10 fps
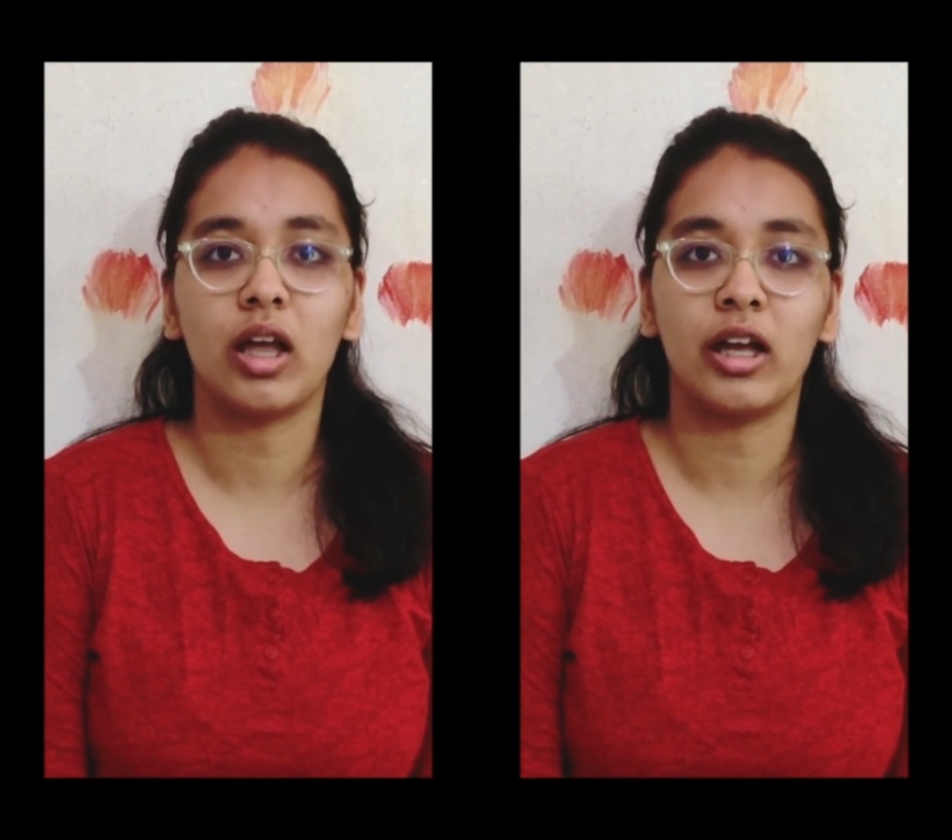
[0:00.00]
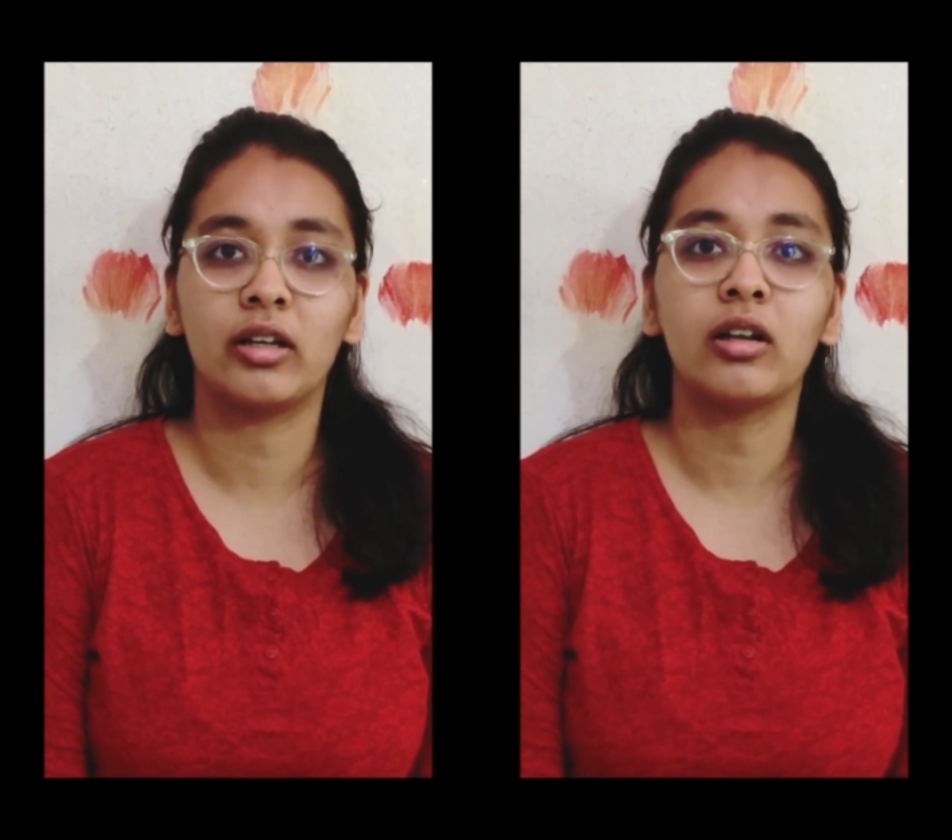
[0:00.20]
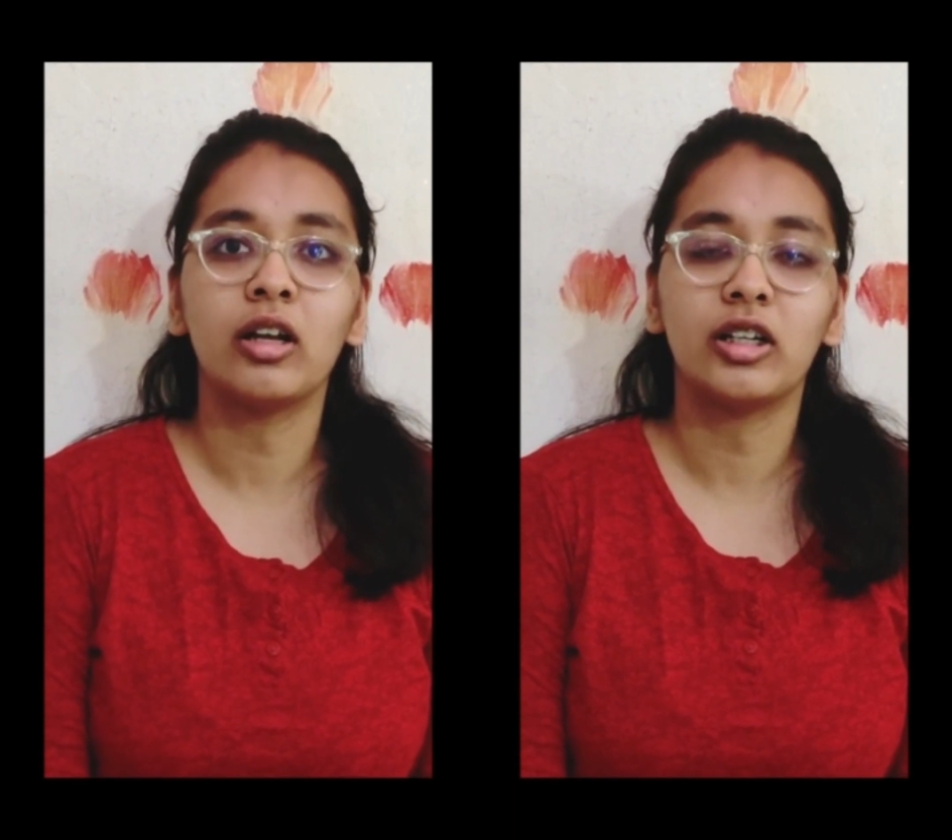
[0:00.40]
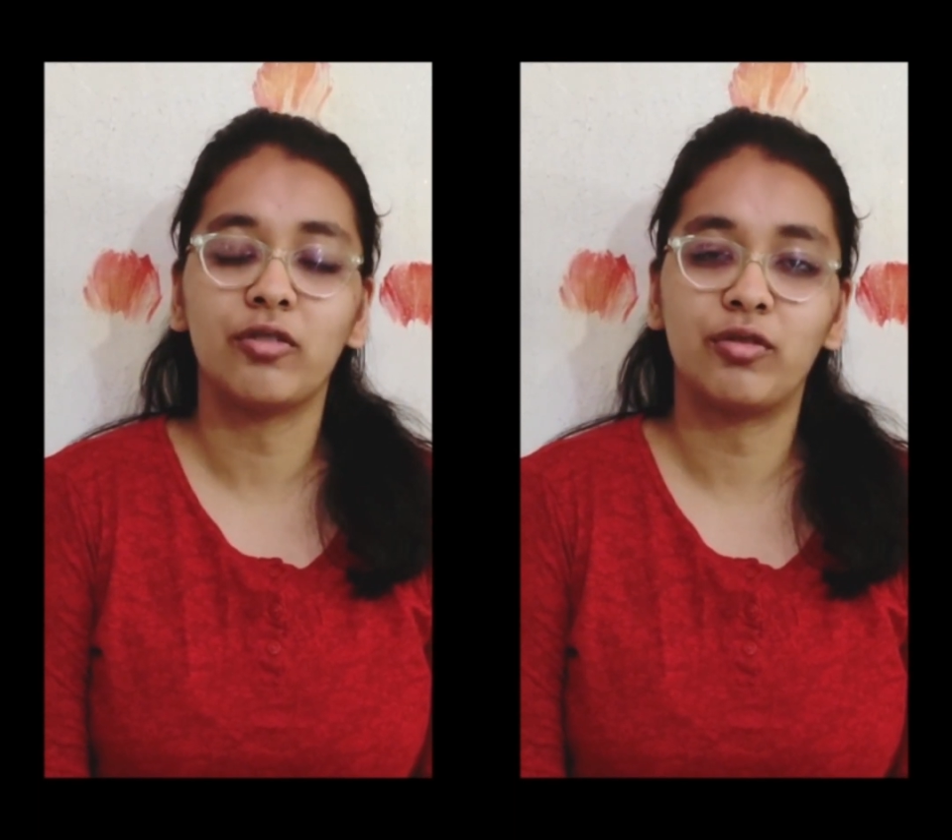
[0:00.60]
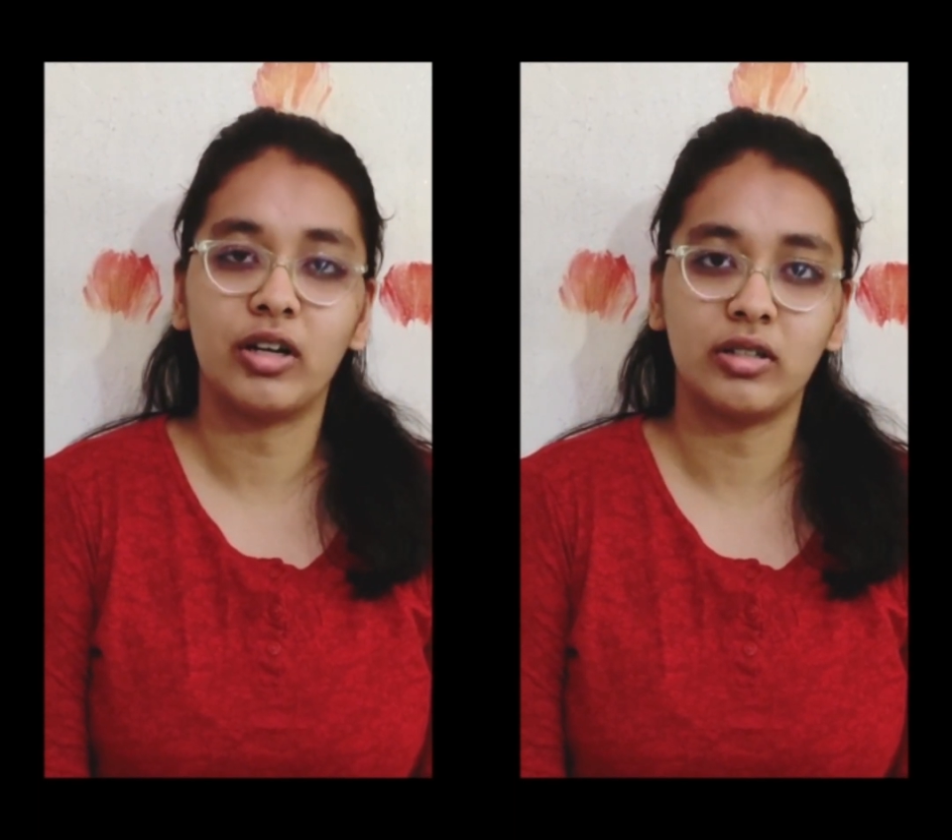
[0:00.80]
and
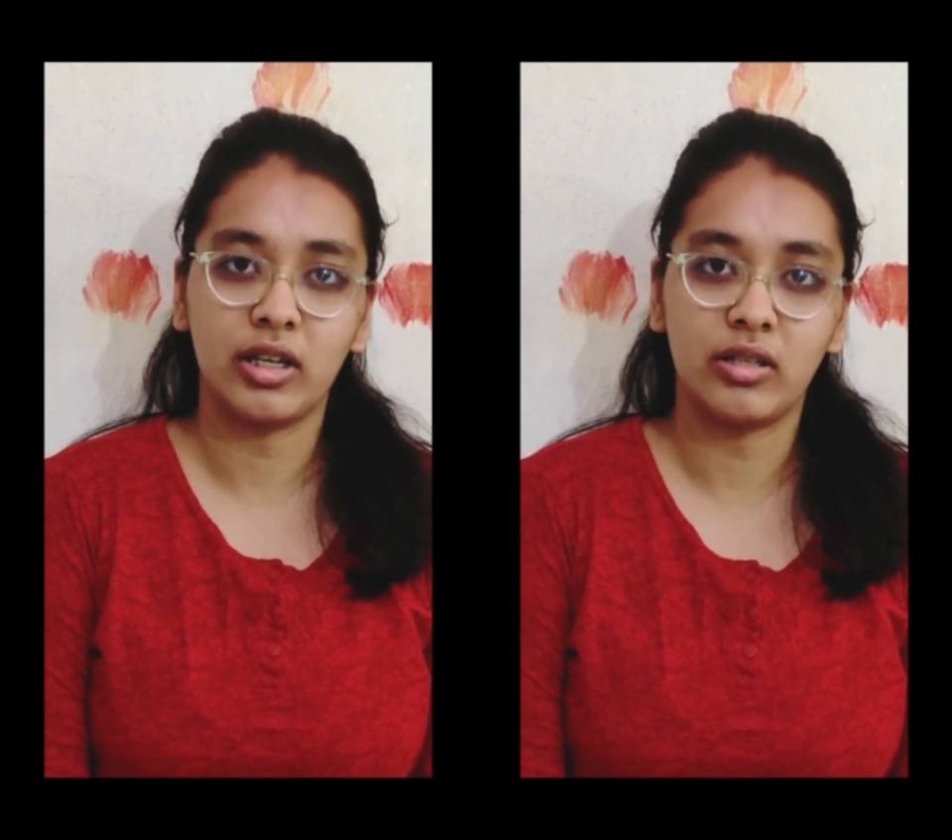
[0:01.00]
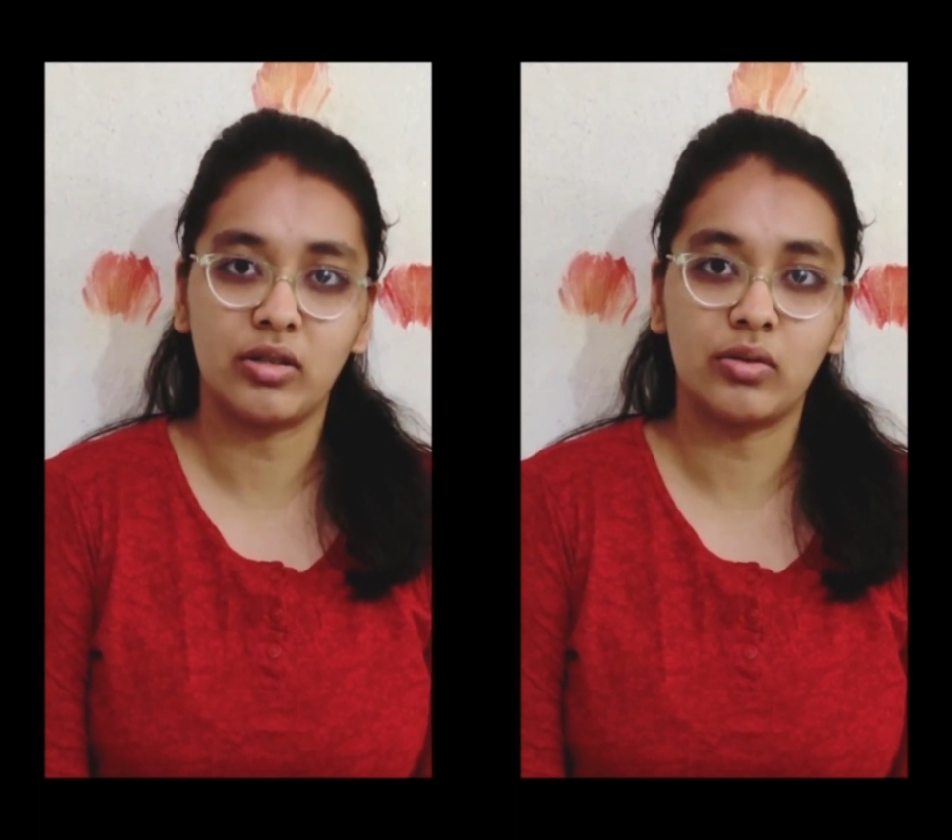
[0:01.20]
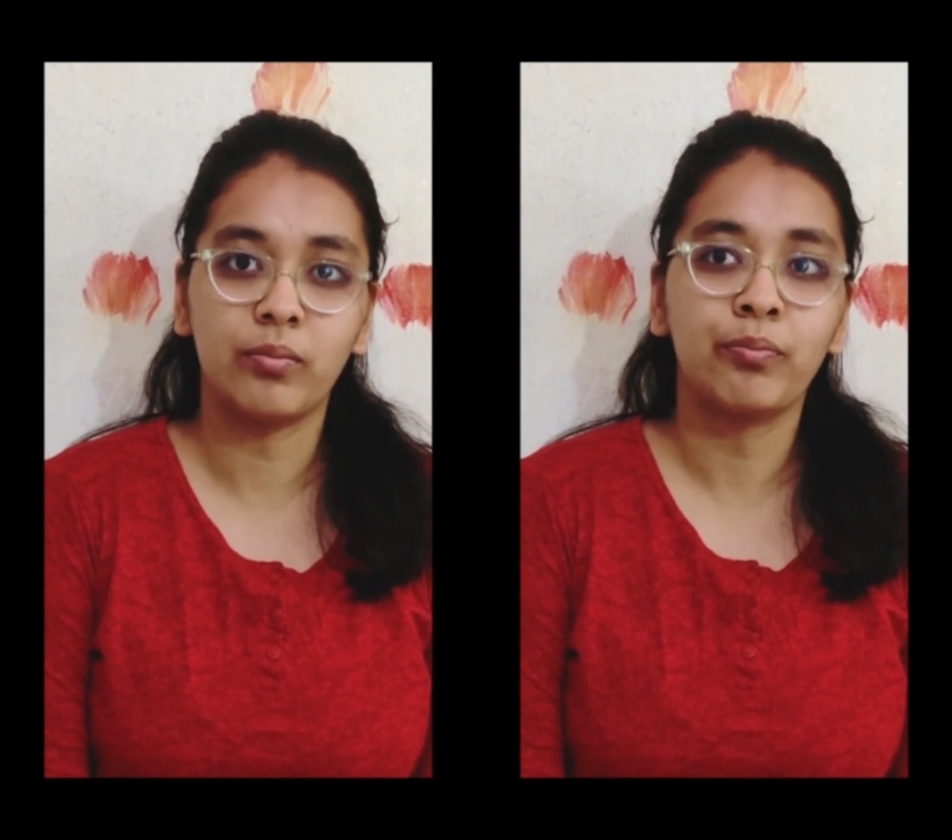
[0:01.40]
different tests.